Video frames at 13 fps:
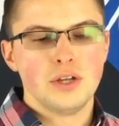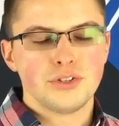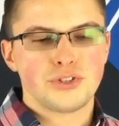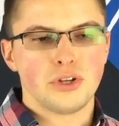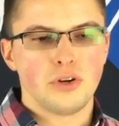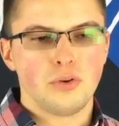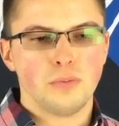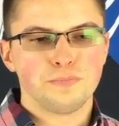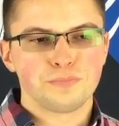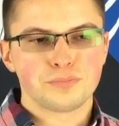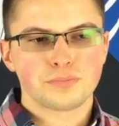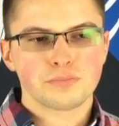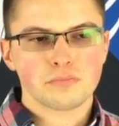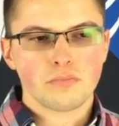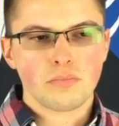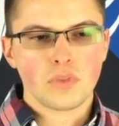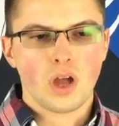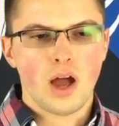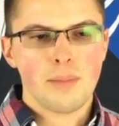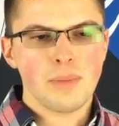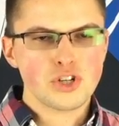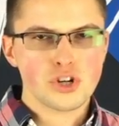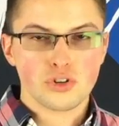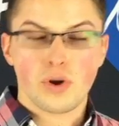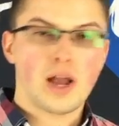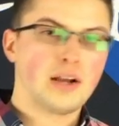So I
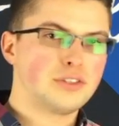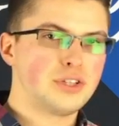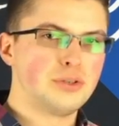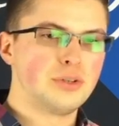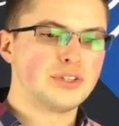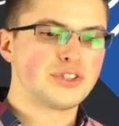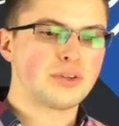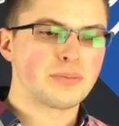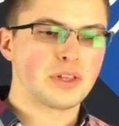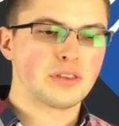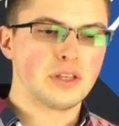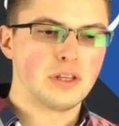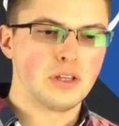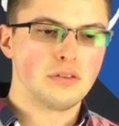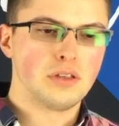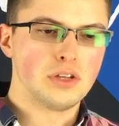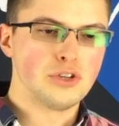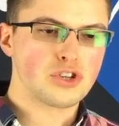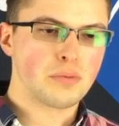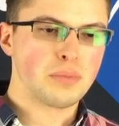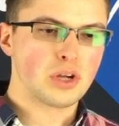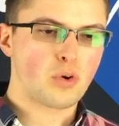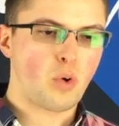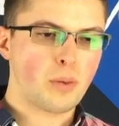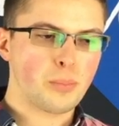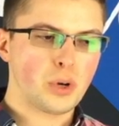mentioned gratitude as something that you should be
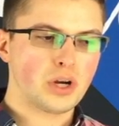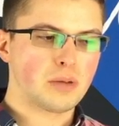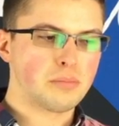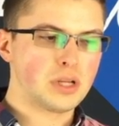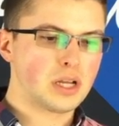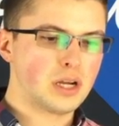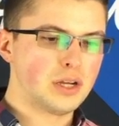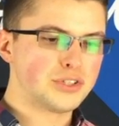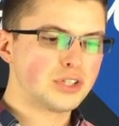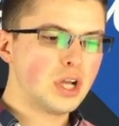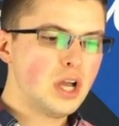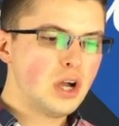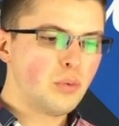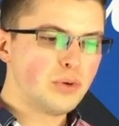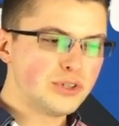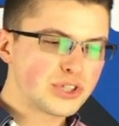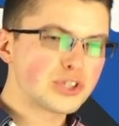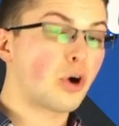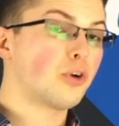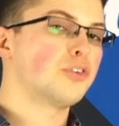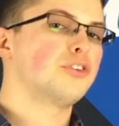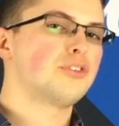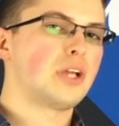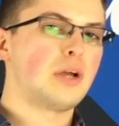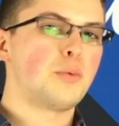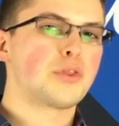incorporating because when you start your
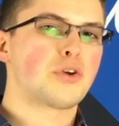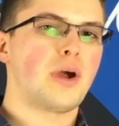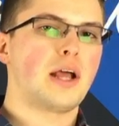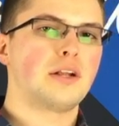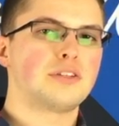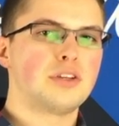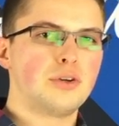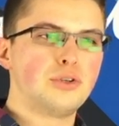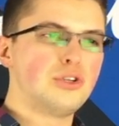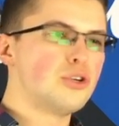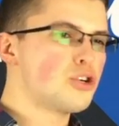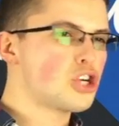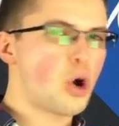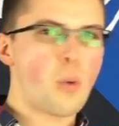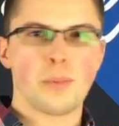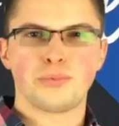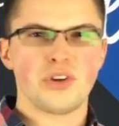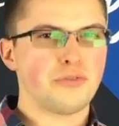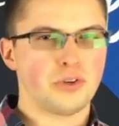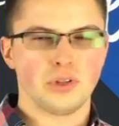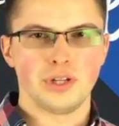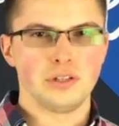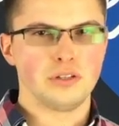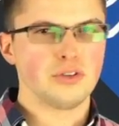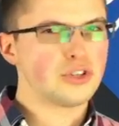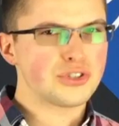day with gratitude, you show up differently.
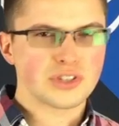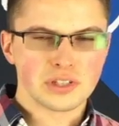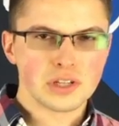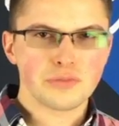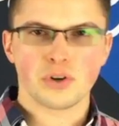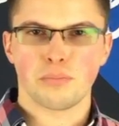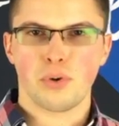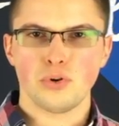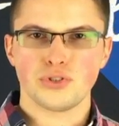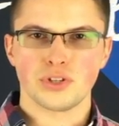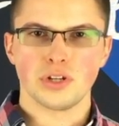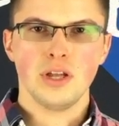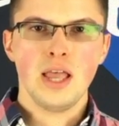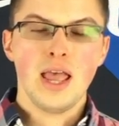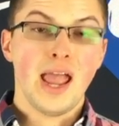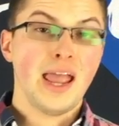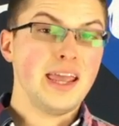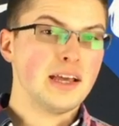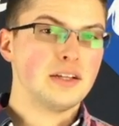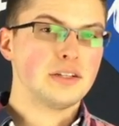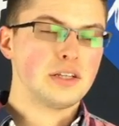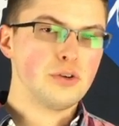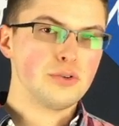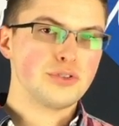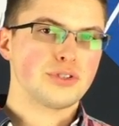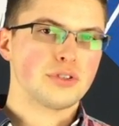You're just a different person. And
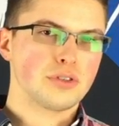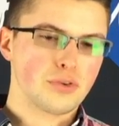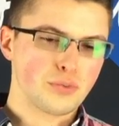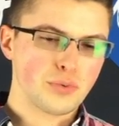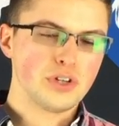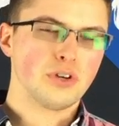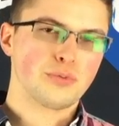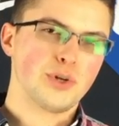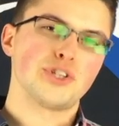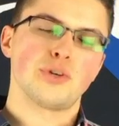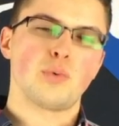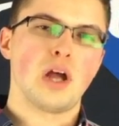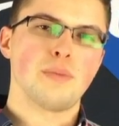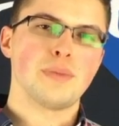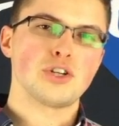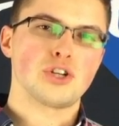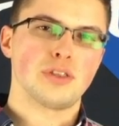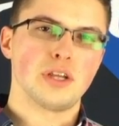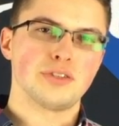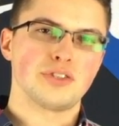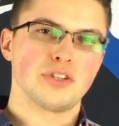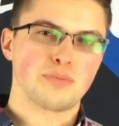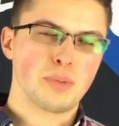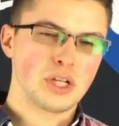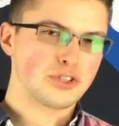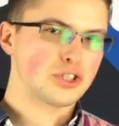here's the real reason why I mention this as
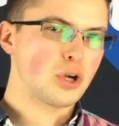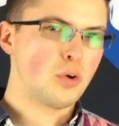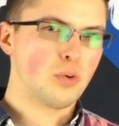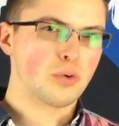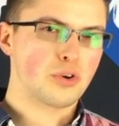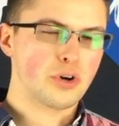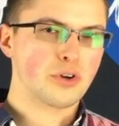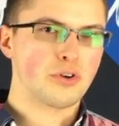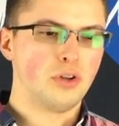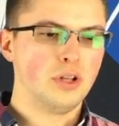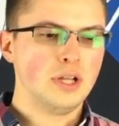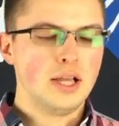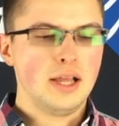being so critical.